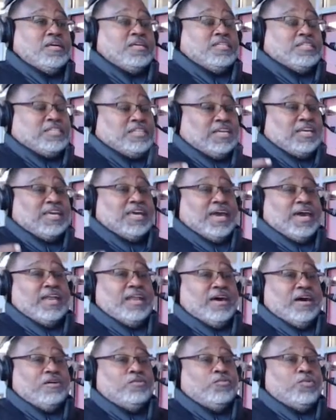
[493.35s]
She got
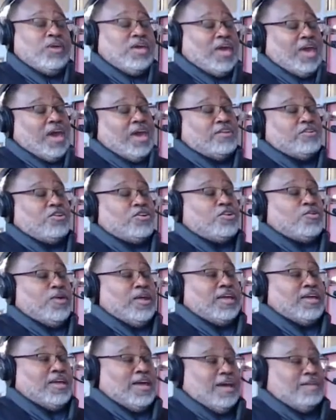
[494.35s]
out. We had a
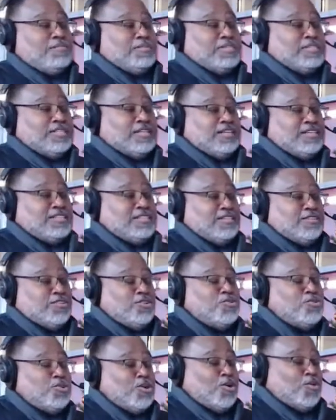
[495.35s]
great conversation. Do
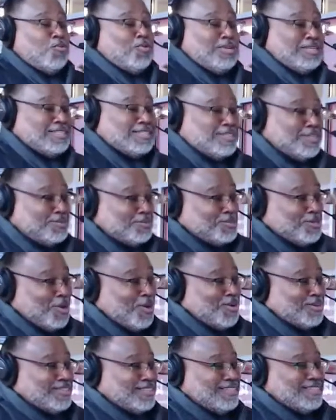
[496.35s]
you know we still
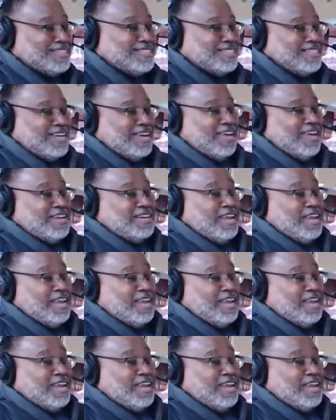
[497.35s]
talk to this day? And